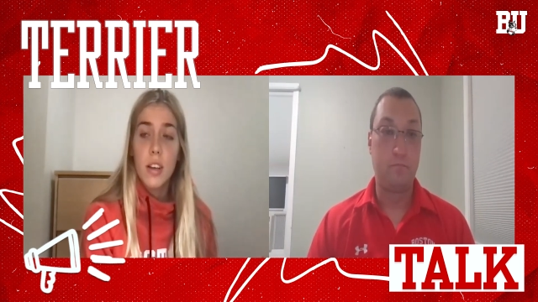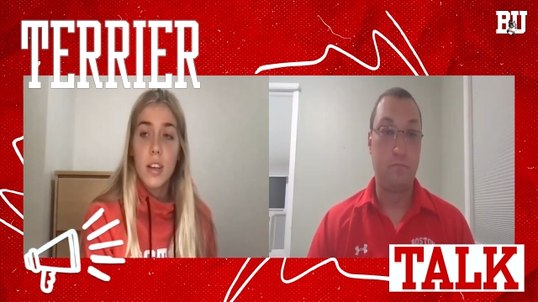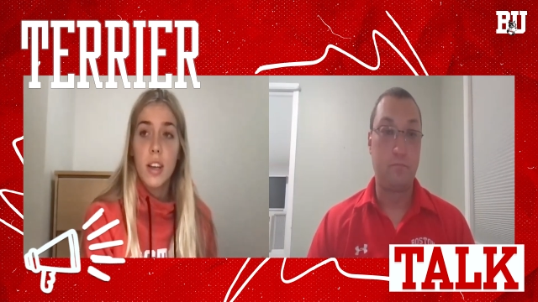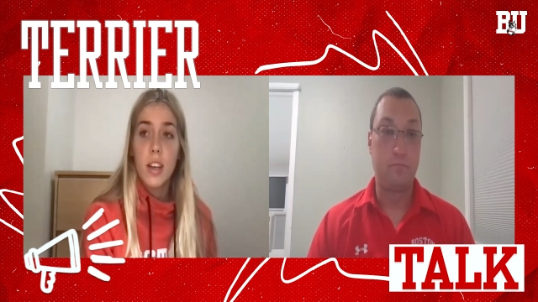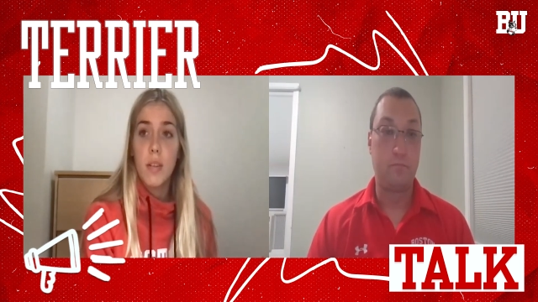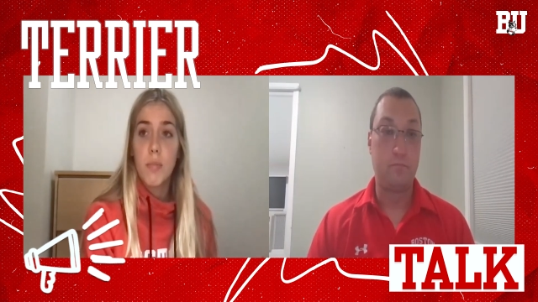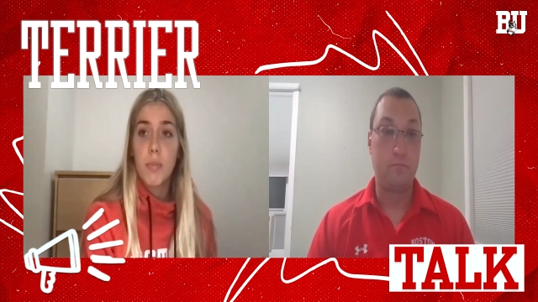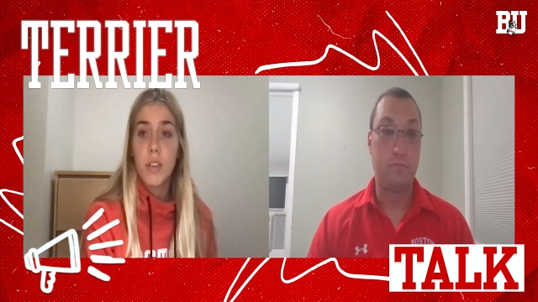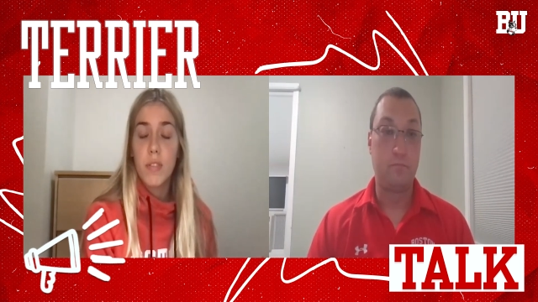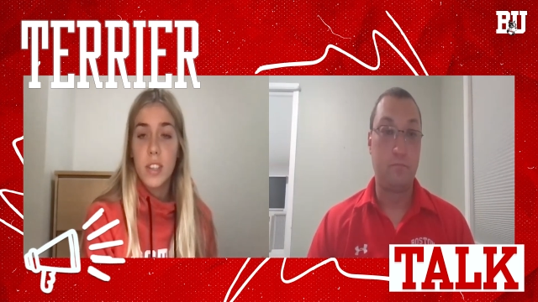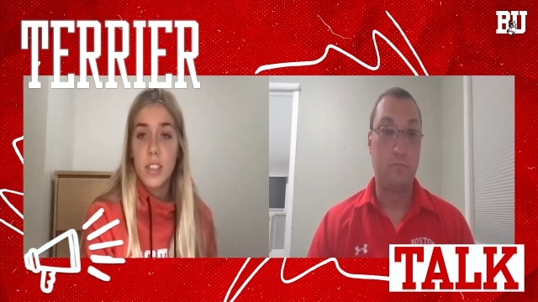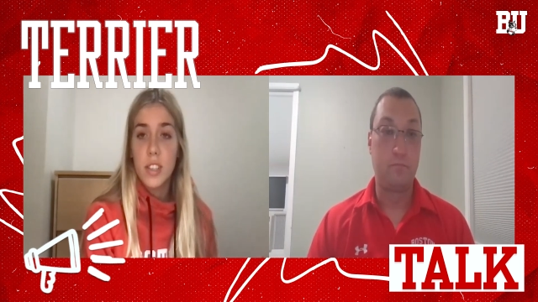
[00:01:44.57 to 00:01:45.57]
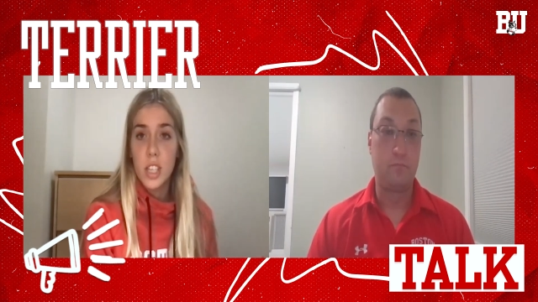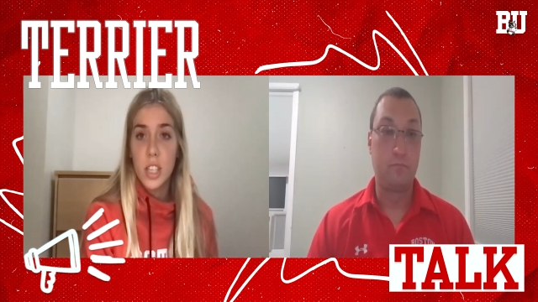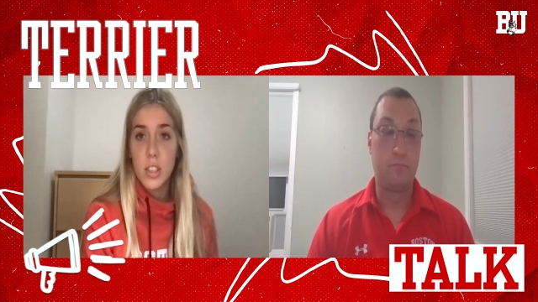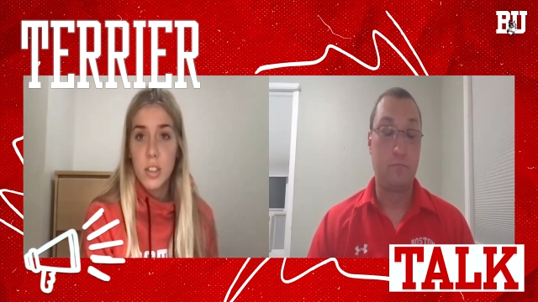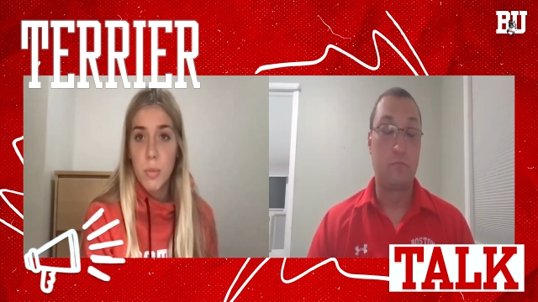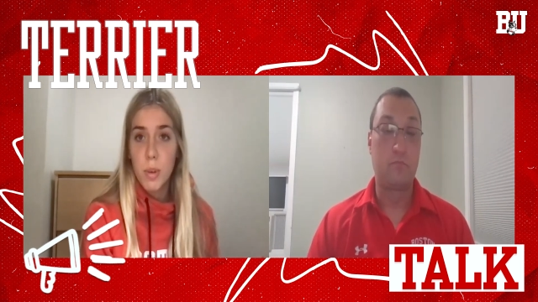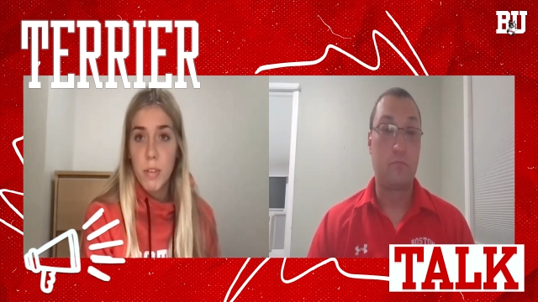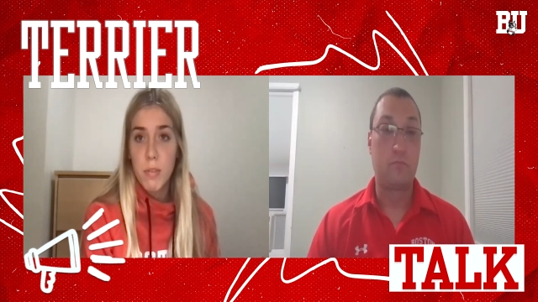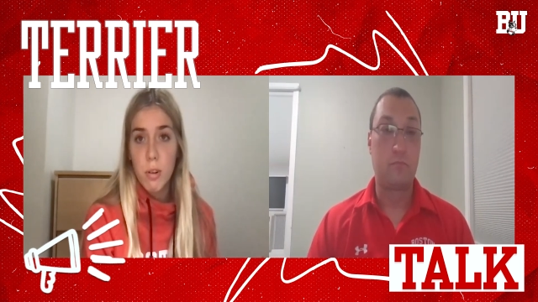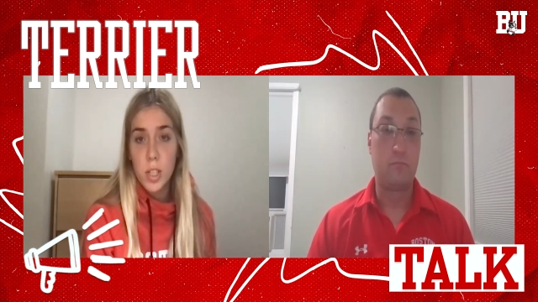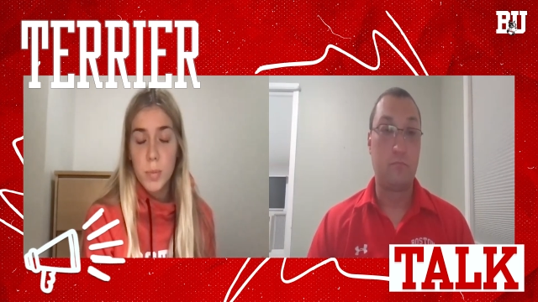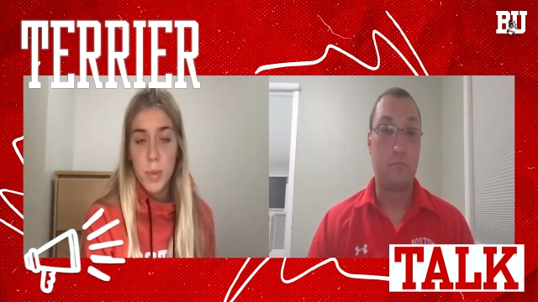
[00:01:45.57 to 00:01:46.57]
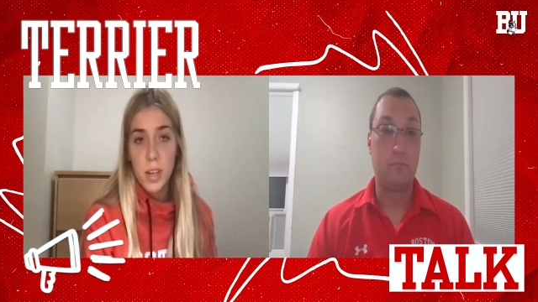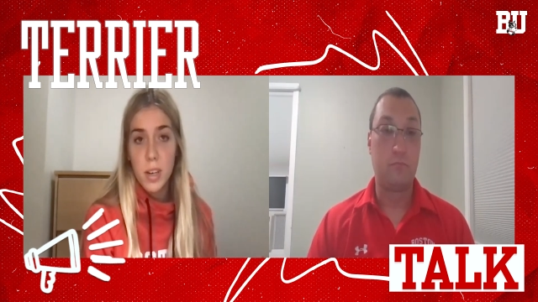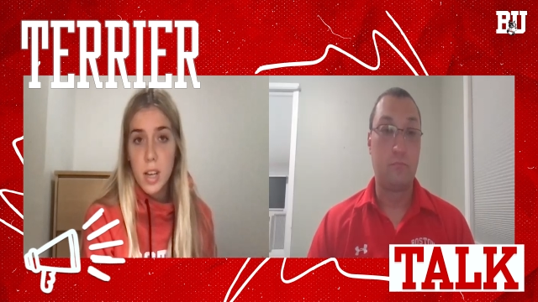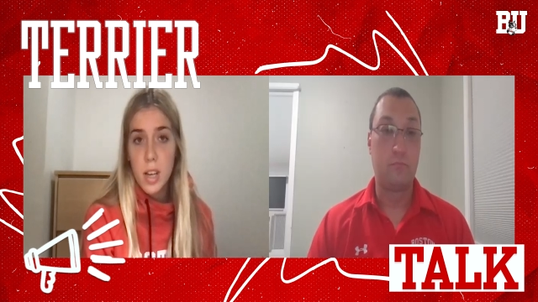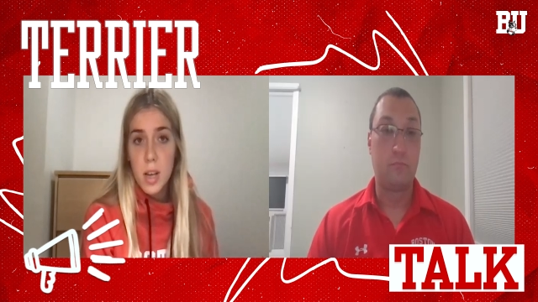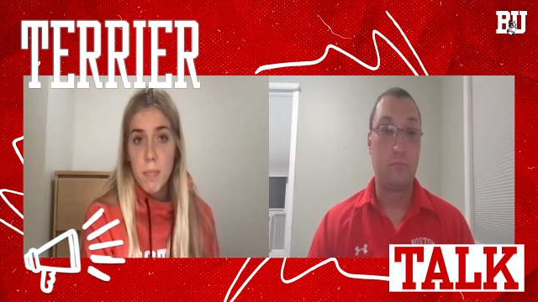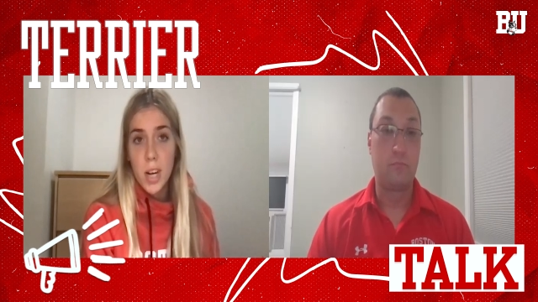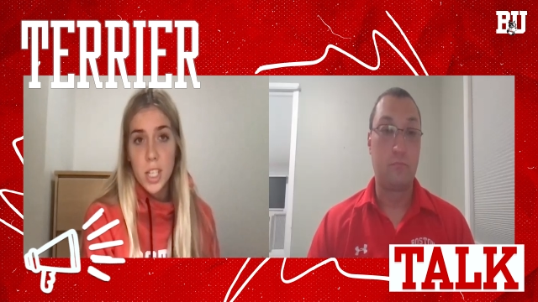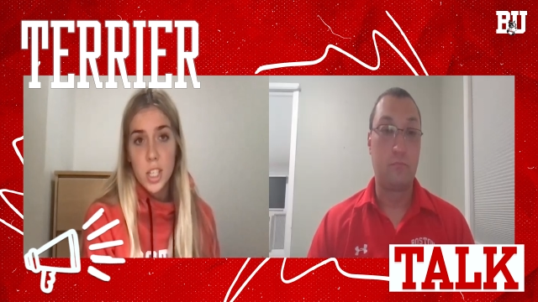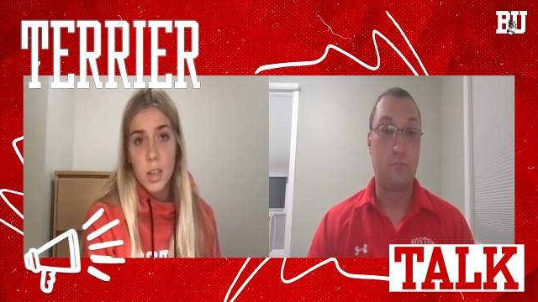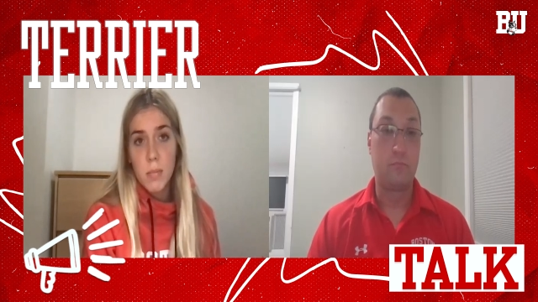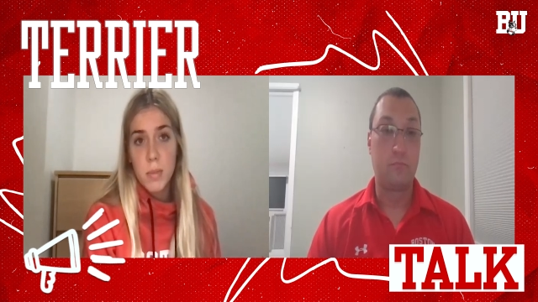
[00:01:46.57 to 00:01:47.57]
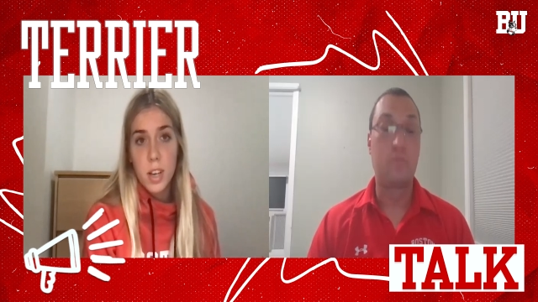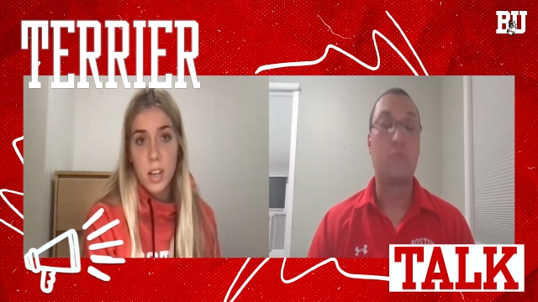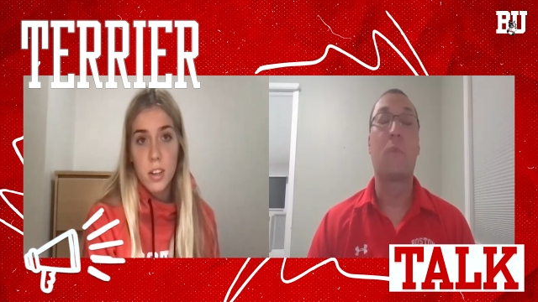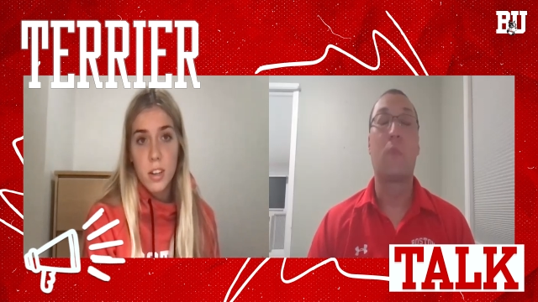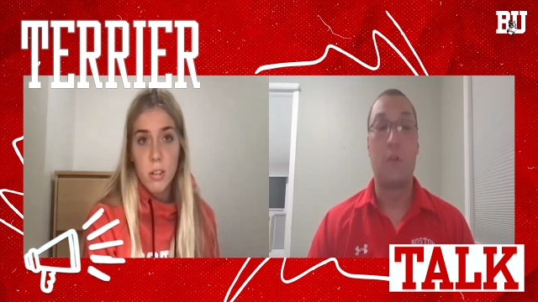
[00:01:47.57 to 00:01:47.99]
Speaker 1: in previous years. So we've always been matched up together.